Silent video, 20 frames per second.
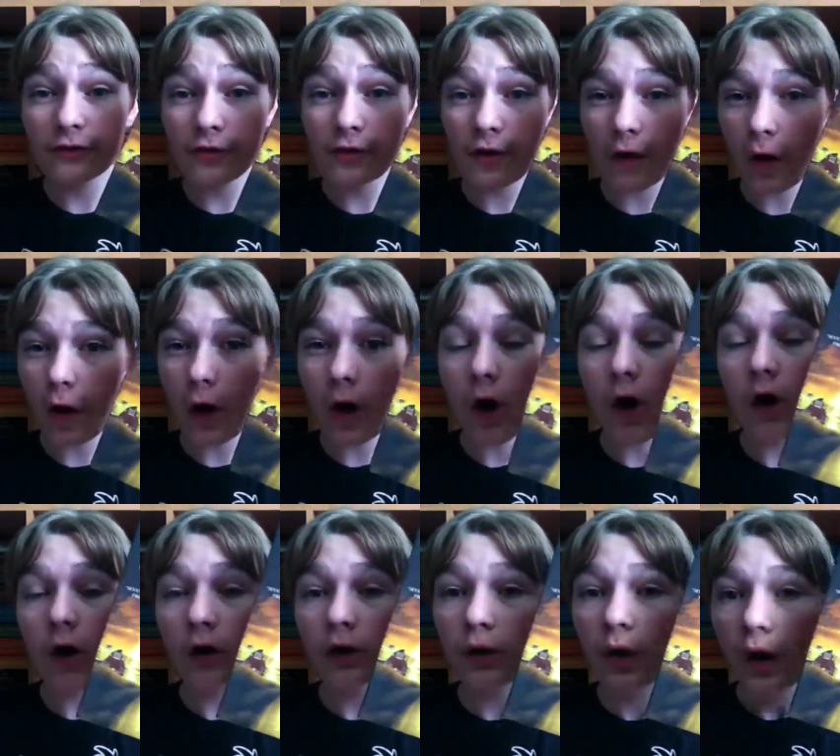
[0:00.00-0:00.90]
to the
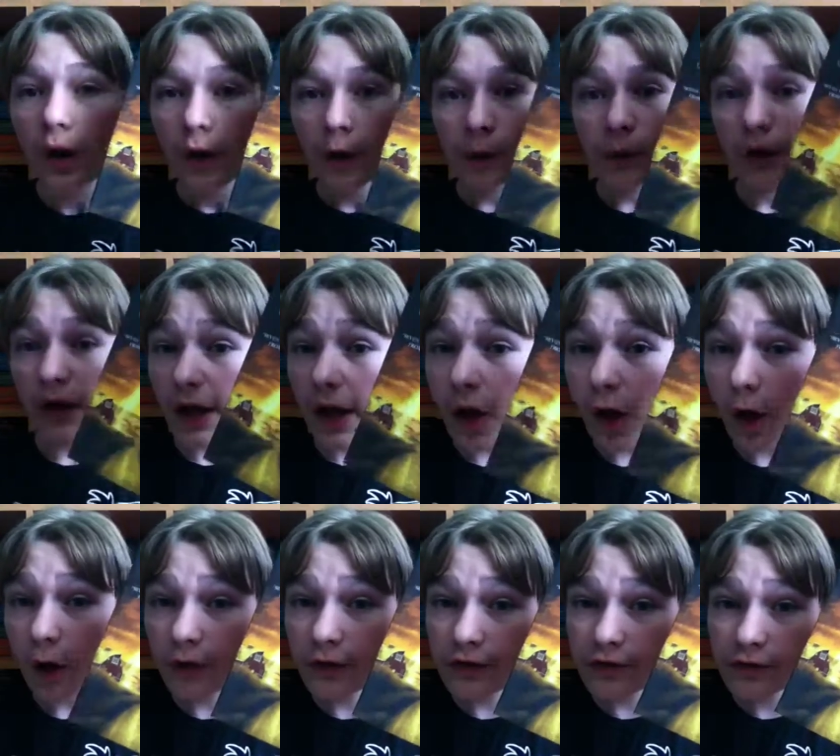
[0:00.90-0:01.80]
haul where I
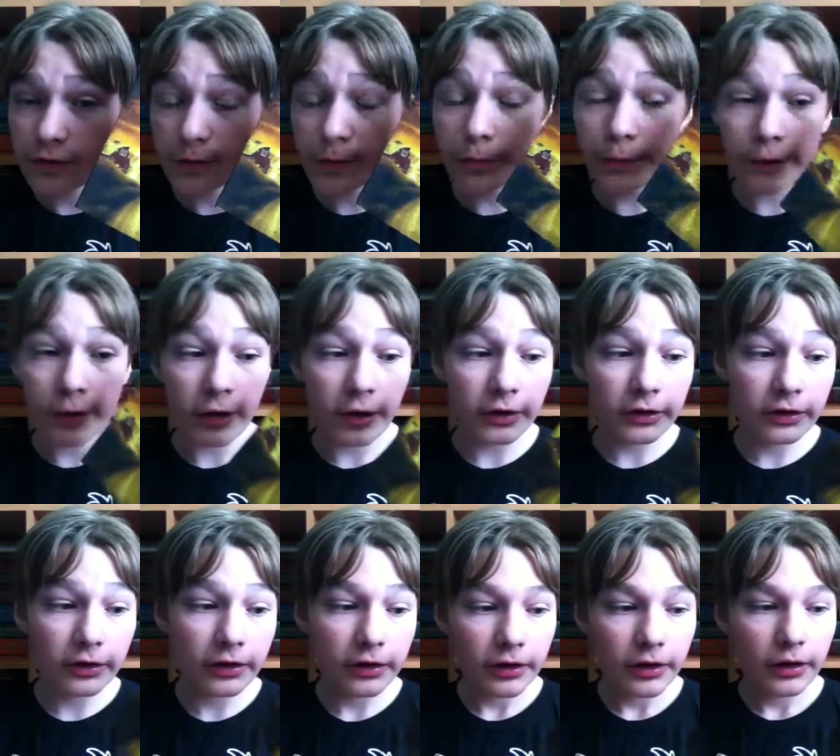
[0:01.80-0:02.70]
hauled this
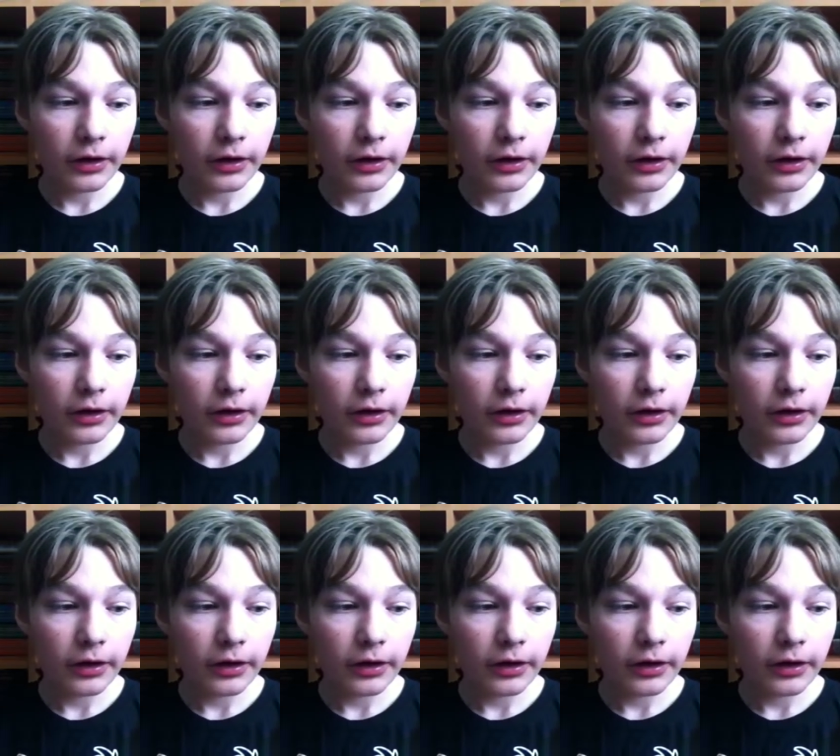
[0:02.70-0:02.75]
book,